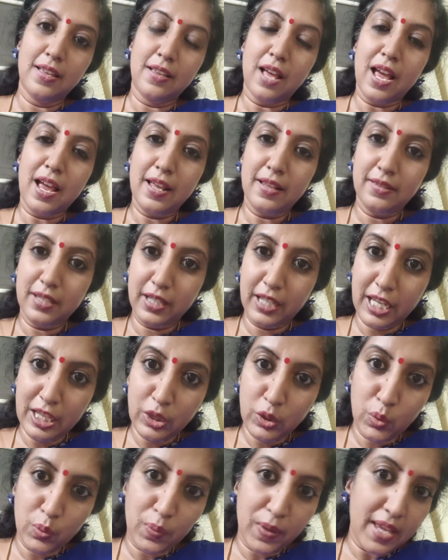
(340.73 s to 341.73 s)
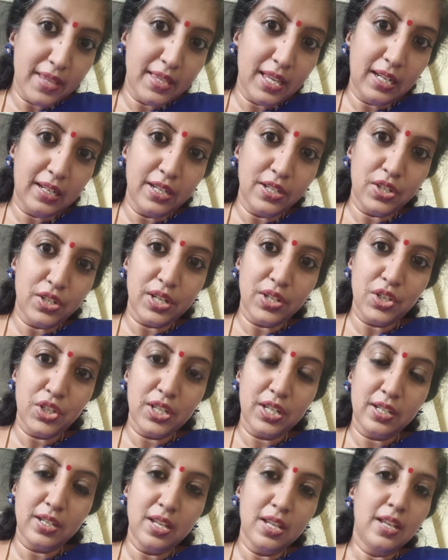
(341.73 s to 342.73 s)
and the Hindu Vedic
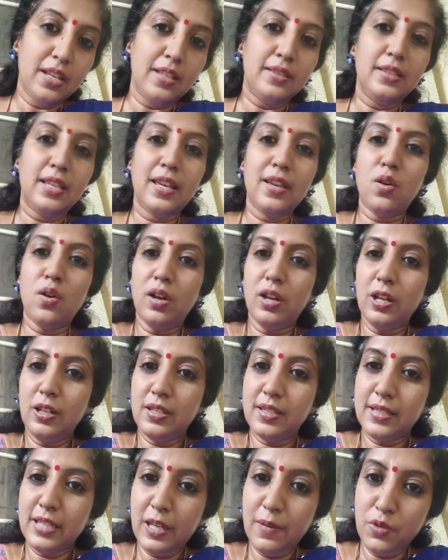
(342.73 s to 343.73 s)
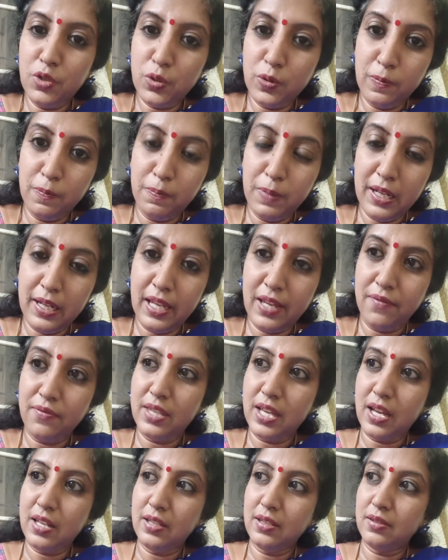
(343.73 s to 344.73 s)
literature, they all seem to believe
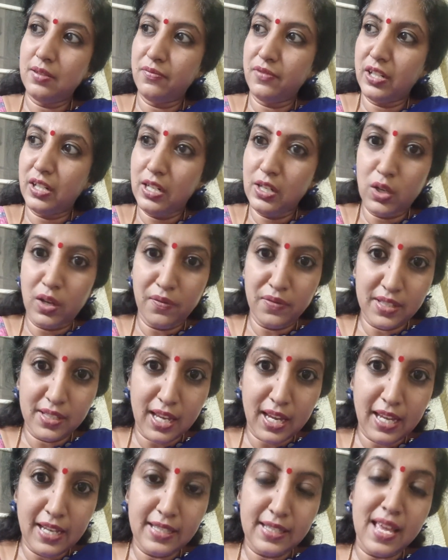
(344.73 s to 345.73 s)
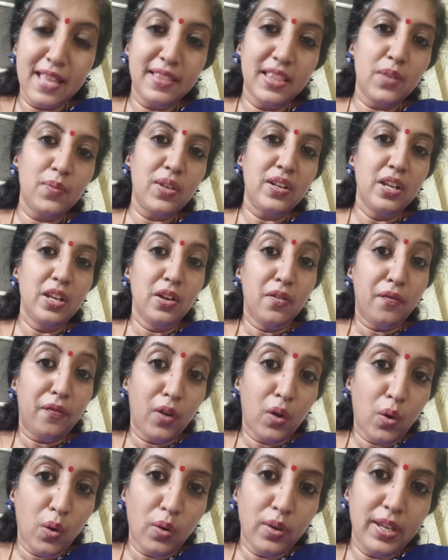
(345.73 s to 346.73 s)
the world of science and they were
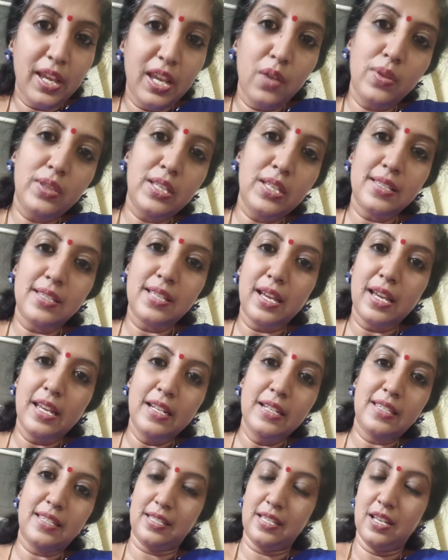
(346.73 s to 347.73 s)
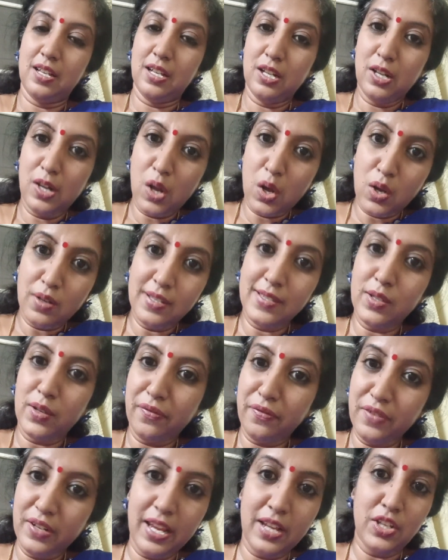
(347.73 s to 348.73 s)
flowing with the science laws
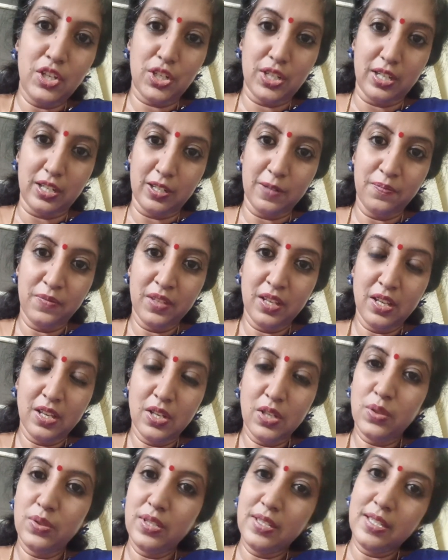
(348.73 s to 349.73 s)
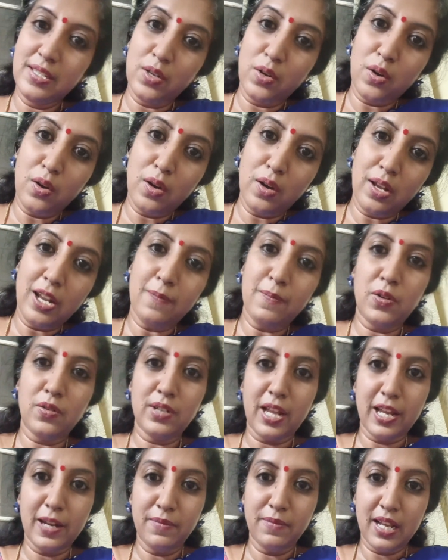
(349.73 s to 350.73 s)
of nature. So this is all about
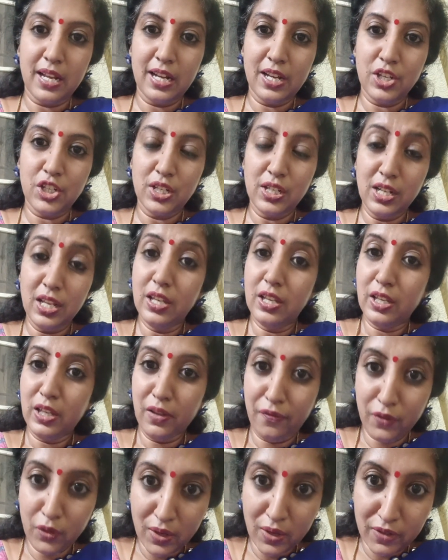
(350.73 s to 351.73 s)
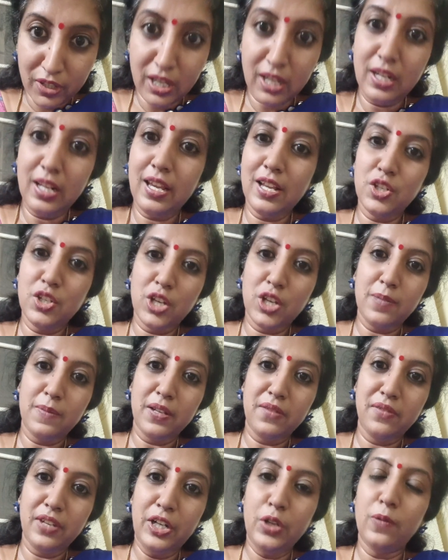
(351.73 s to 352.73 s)
time dilation. If you have really enjoyed my
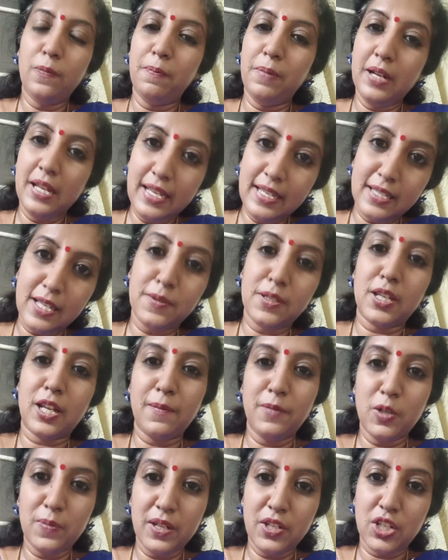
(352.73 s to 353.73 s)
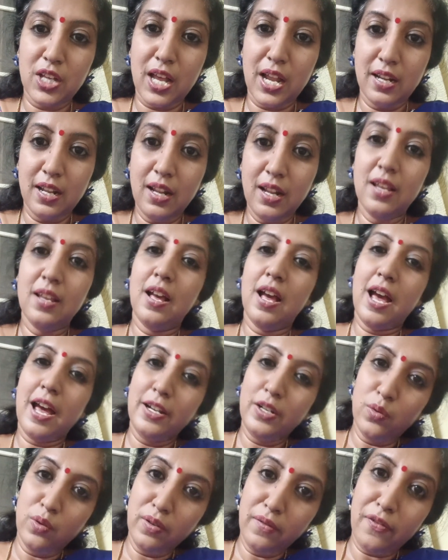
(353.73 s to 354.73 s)
video, please subscribe to my channel and
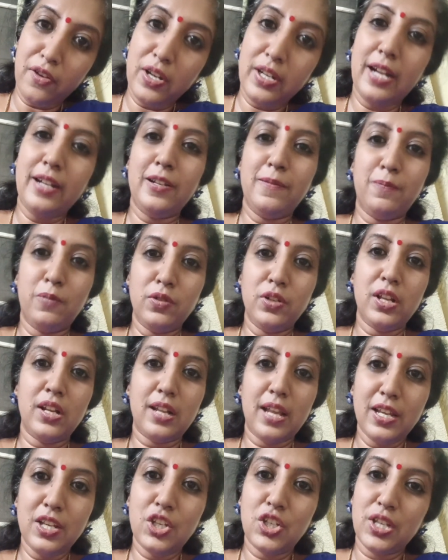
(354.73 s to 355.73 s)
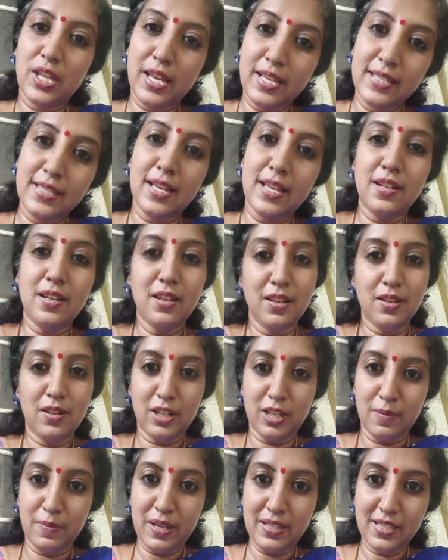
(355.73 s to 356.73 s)
don't forget to put your likes, shares and
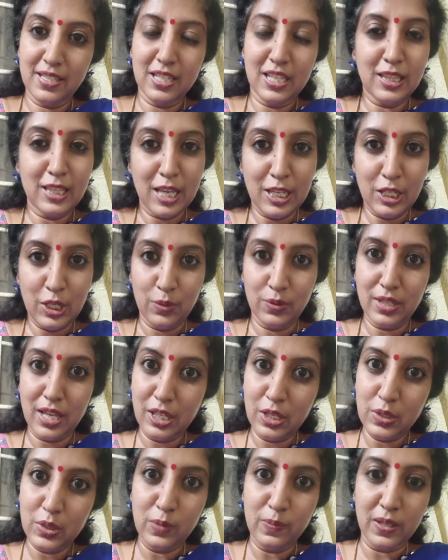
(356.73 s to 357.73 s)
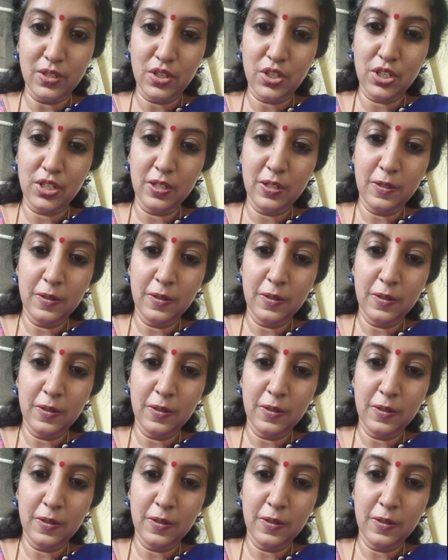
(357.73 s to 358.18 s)
comments. Thank you. Thank you so much.